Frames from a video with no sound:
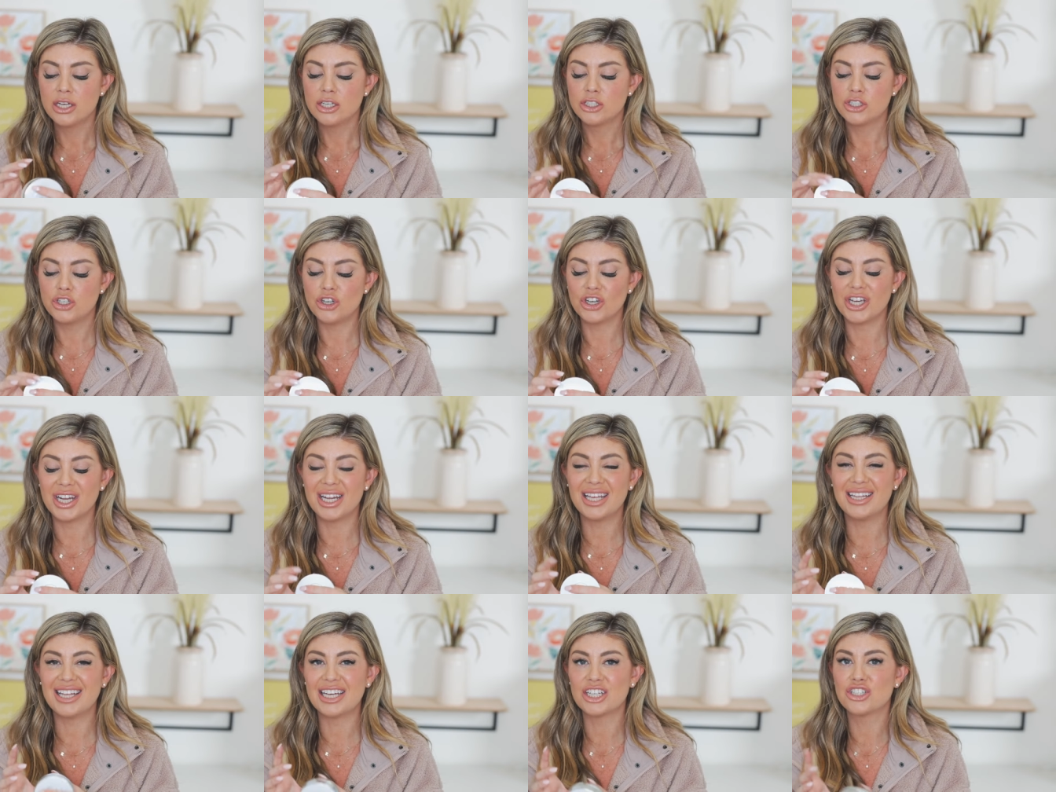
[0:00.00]
So you're
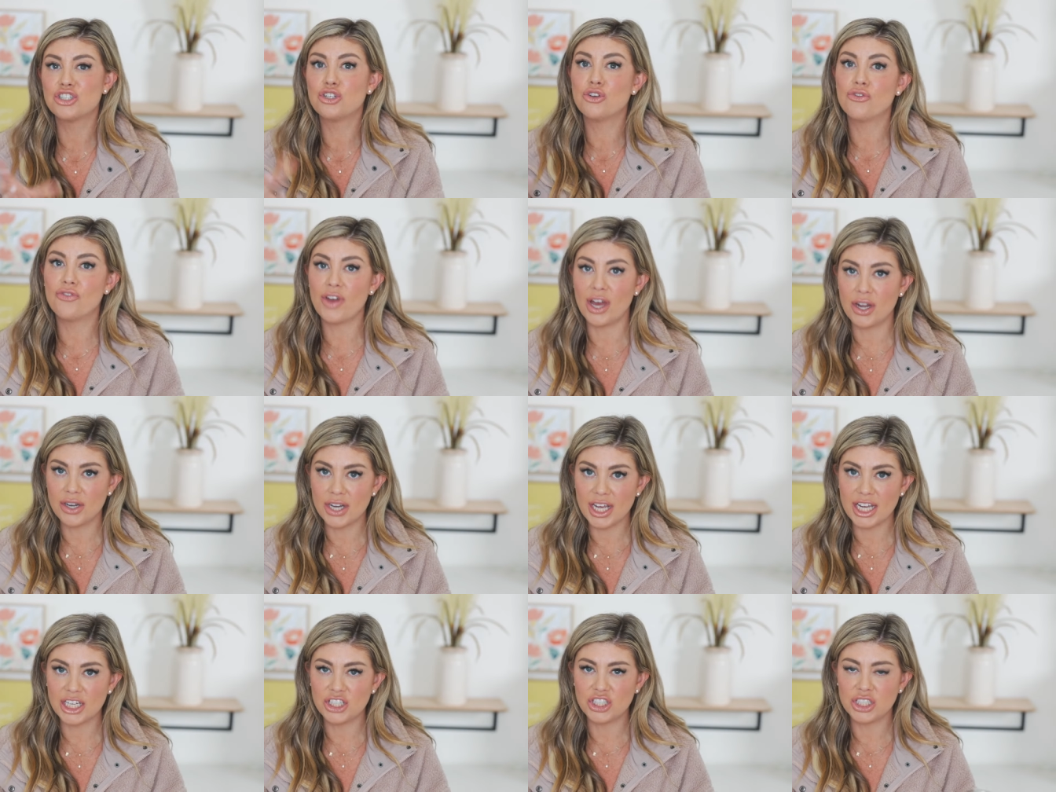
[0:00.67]
getting like two
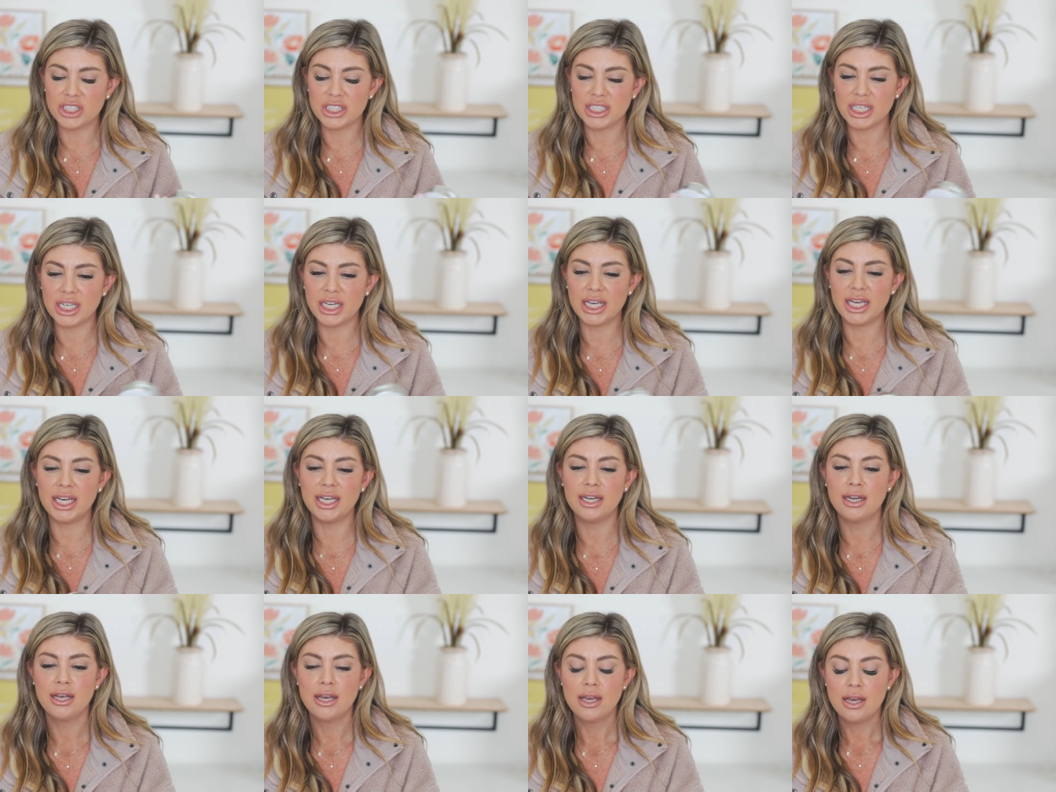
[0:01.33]
foundations in
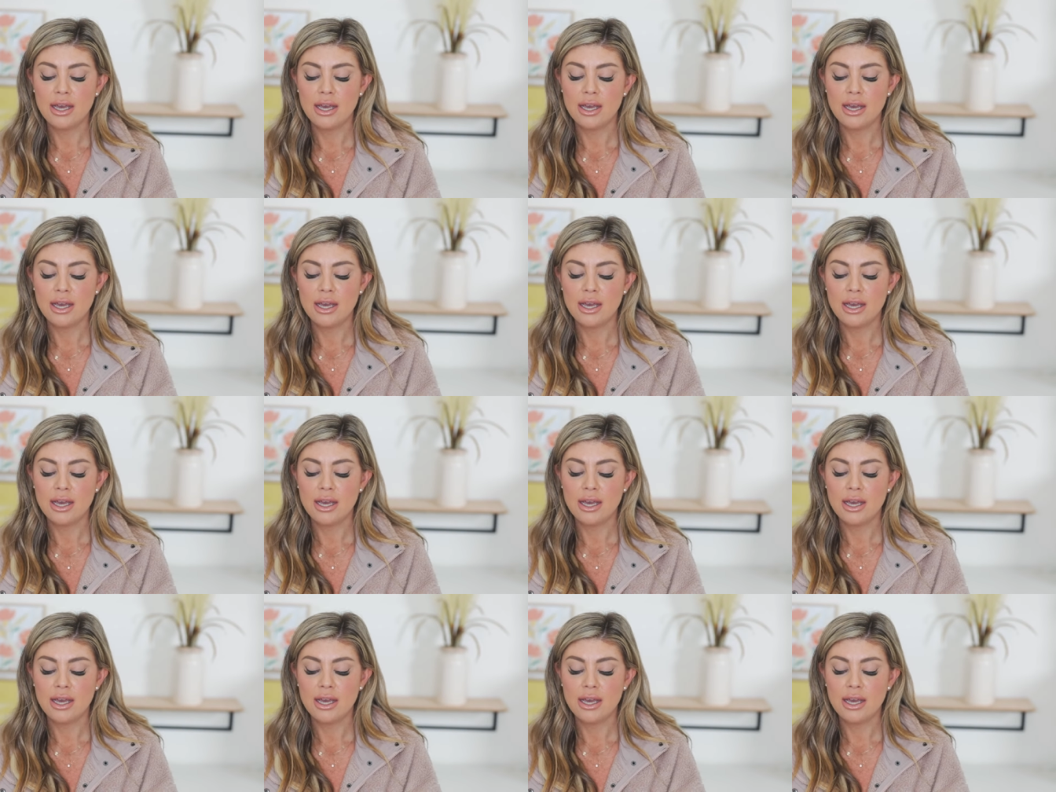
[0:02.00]
it.